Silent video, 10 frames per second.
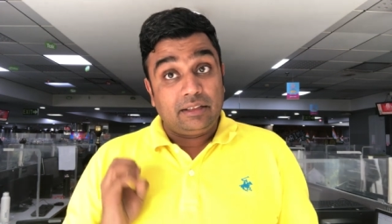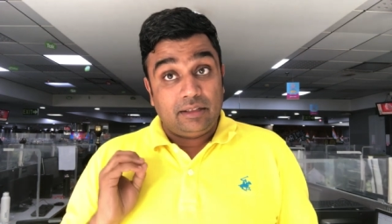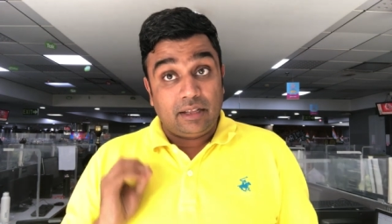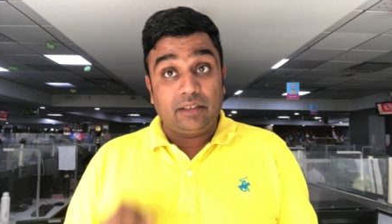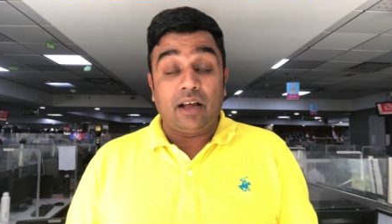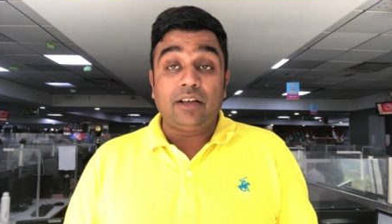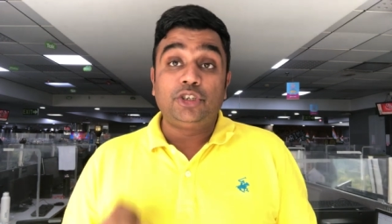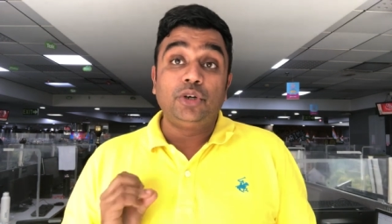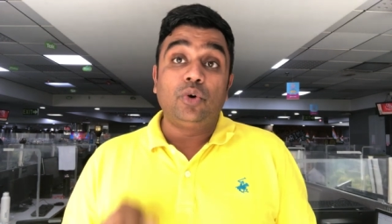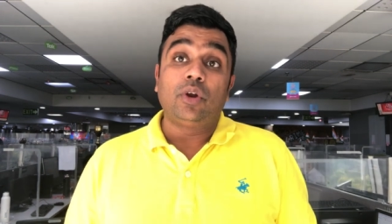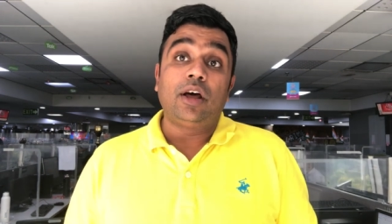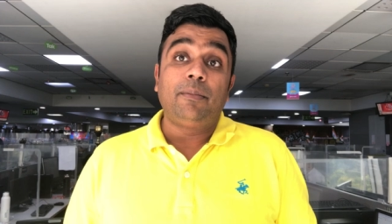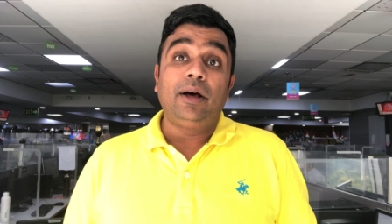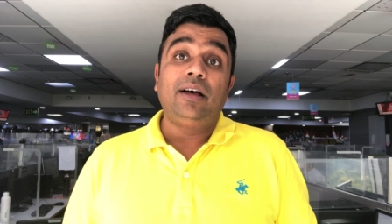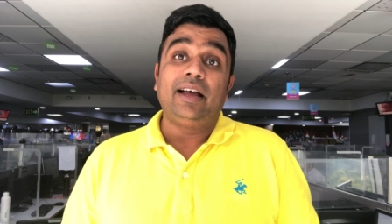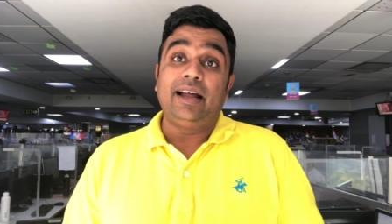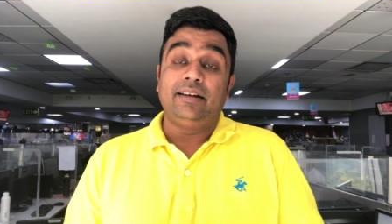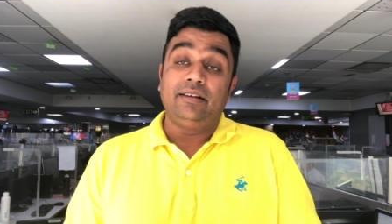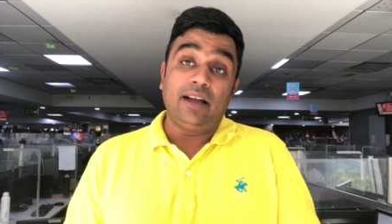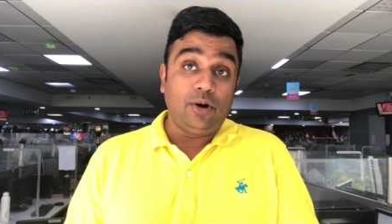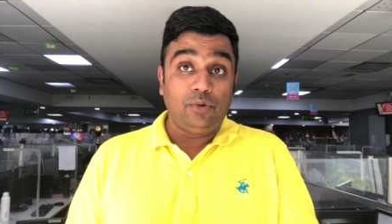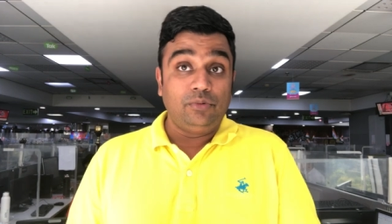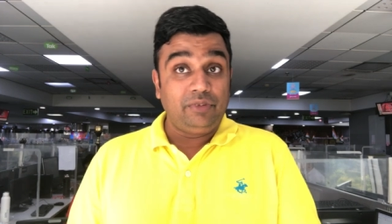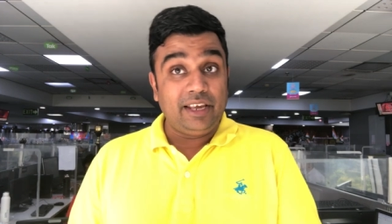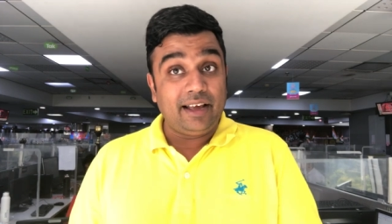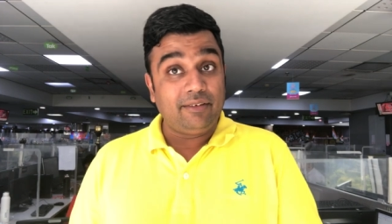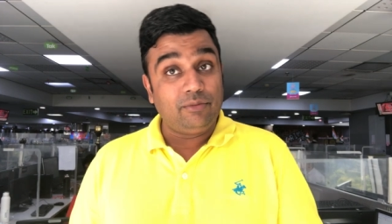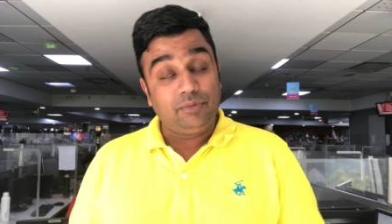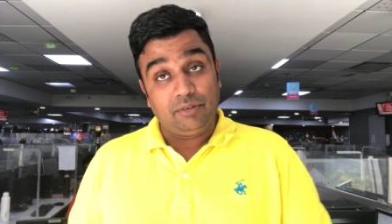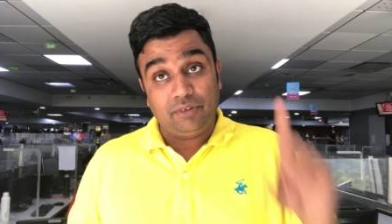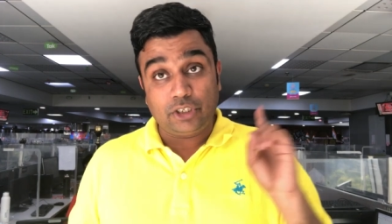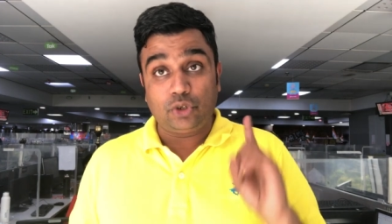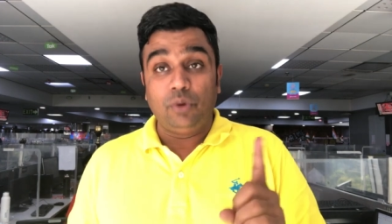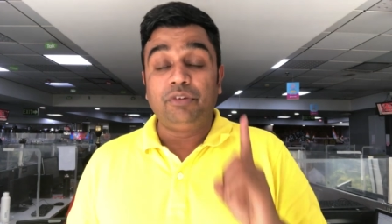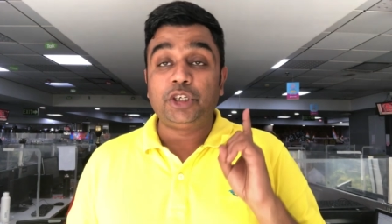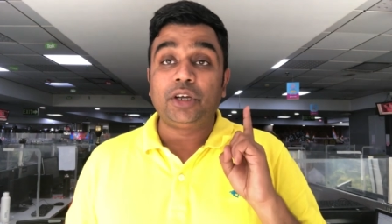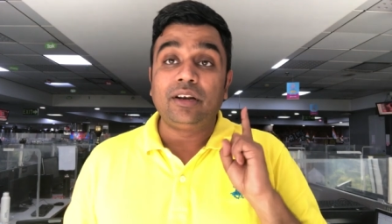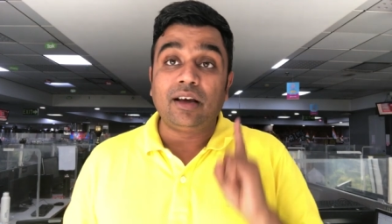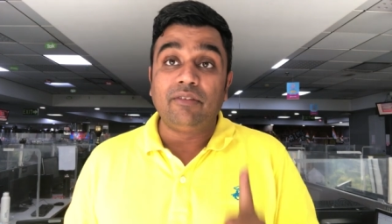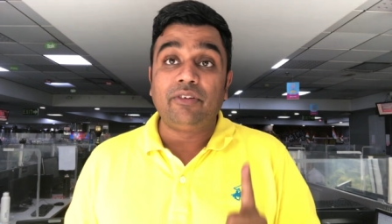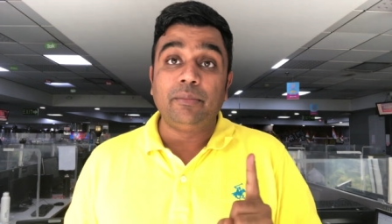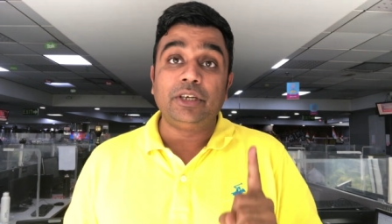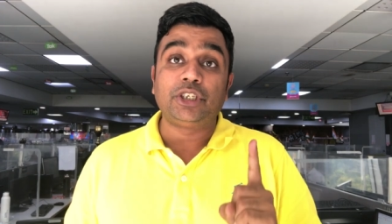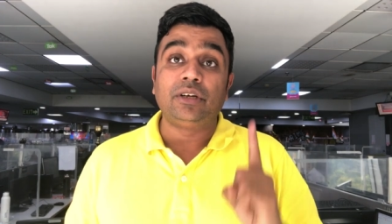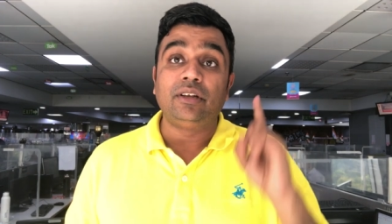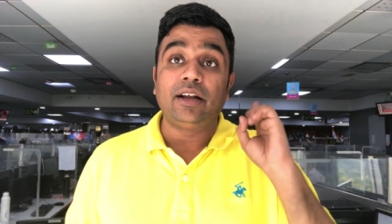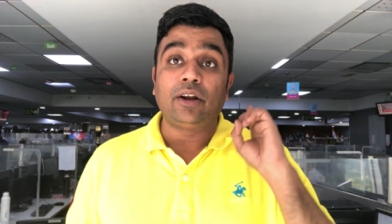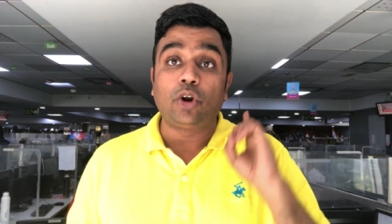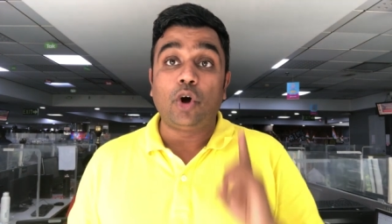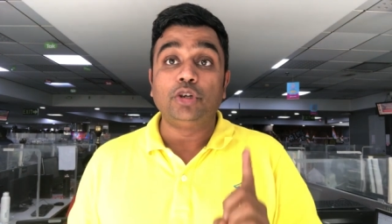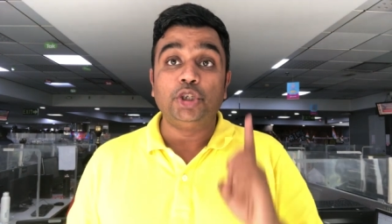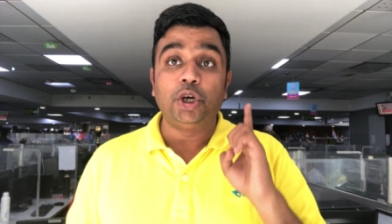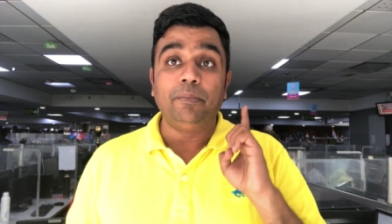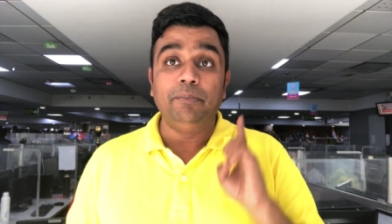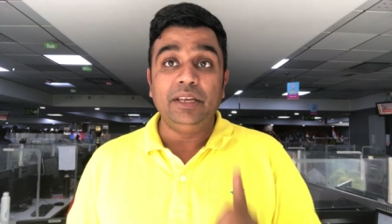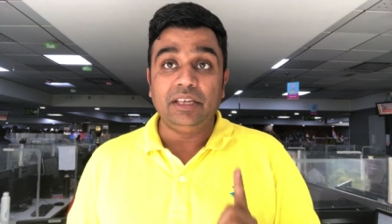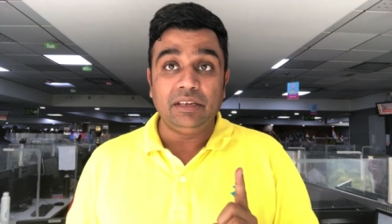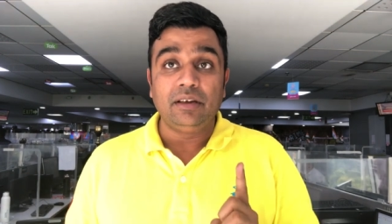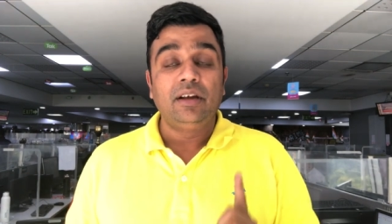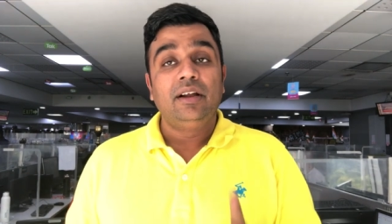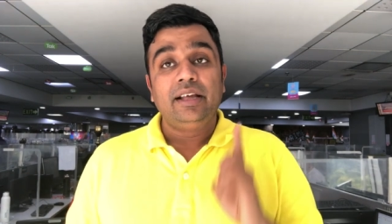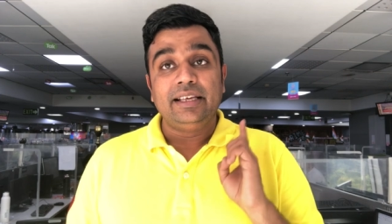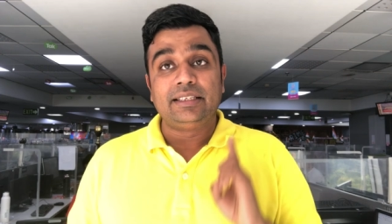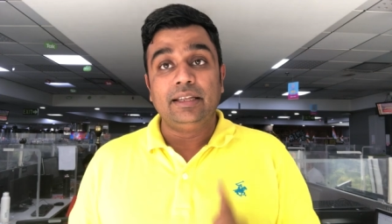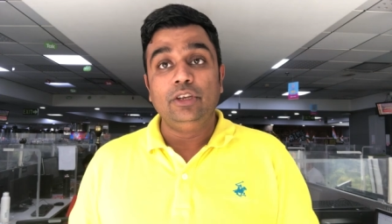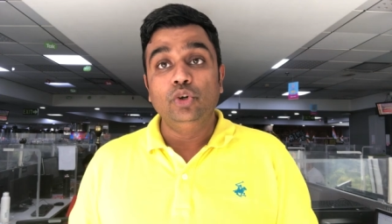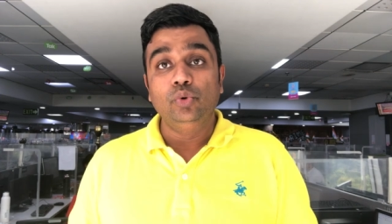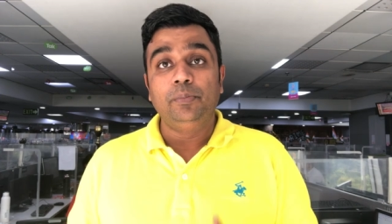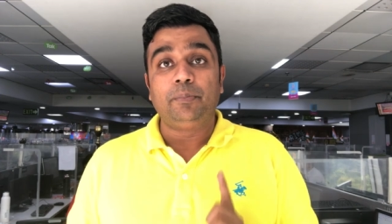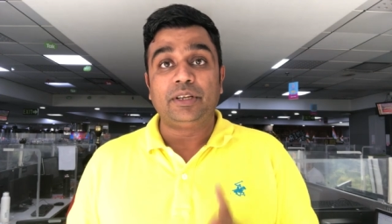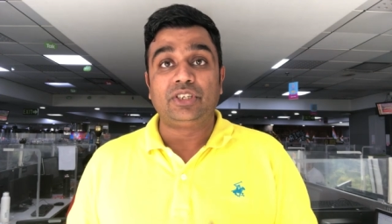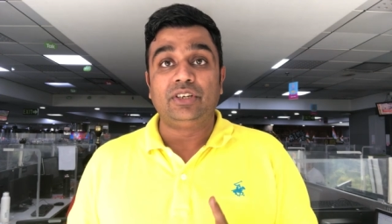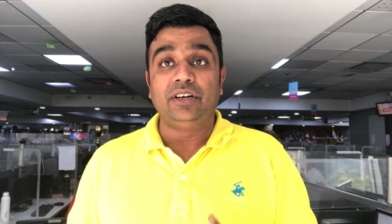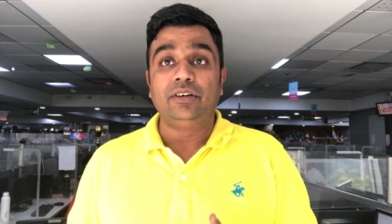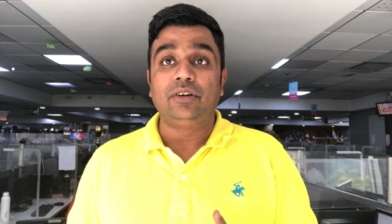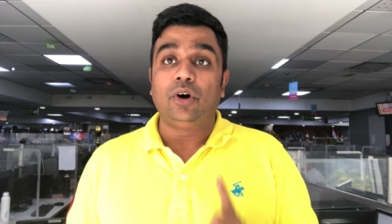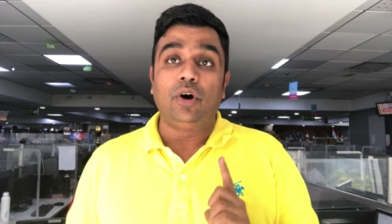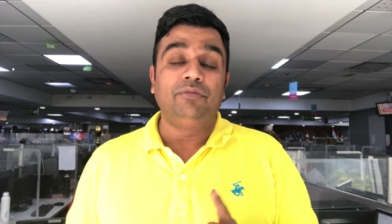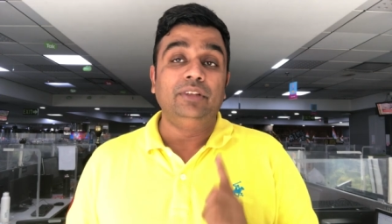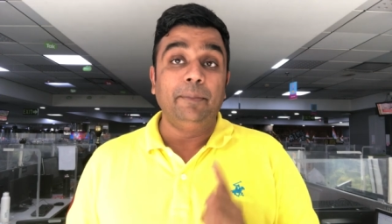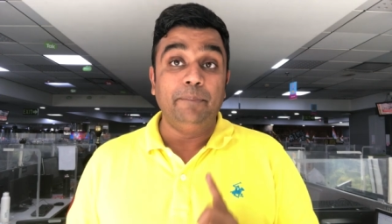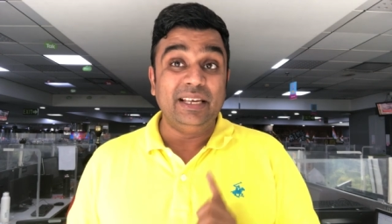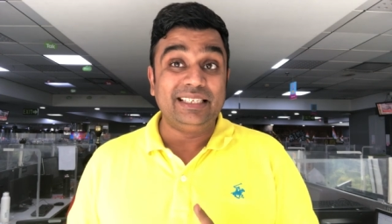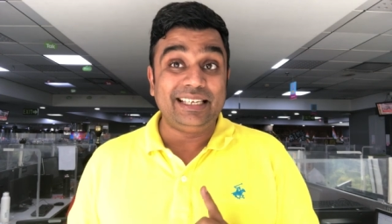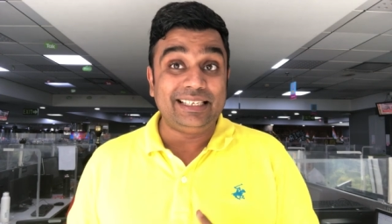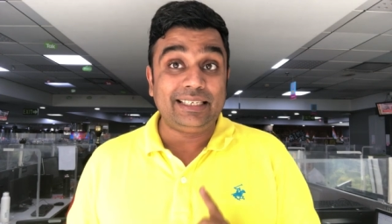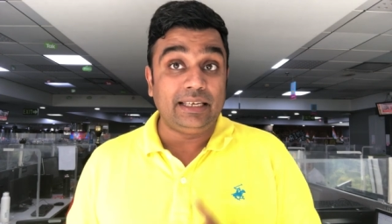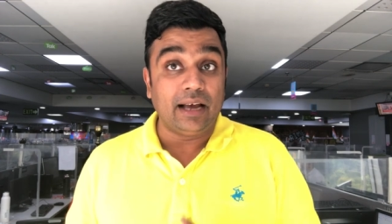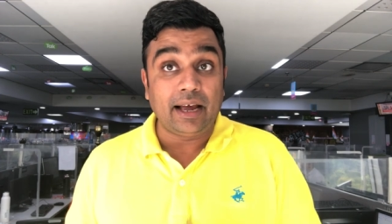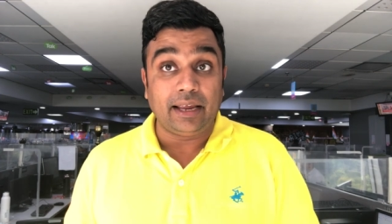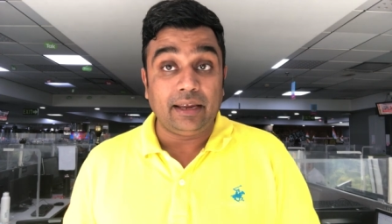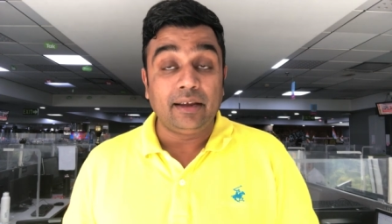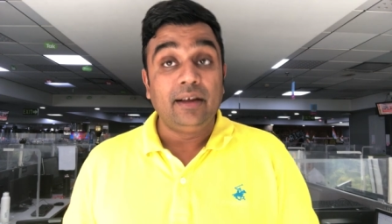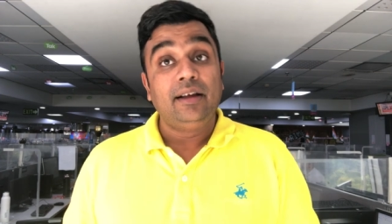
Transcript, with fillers: the Taj in Colaba and now we have the first official confirmation that Roger Binny is the new president of the BCCI.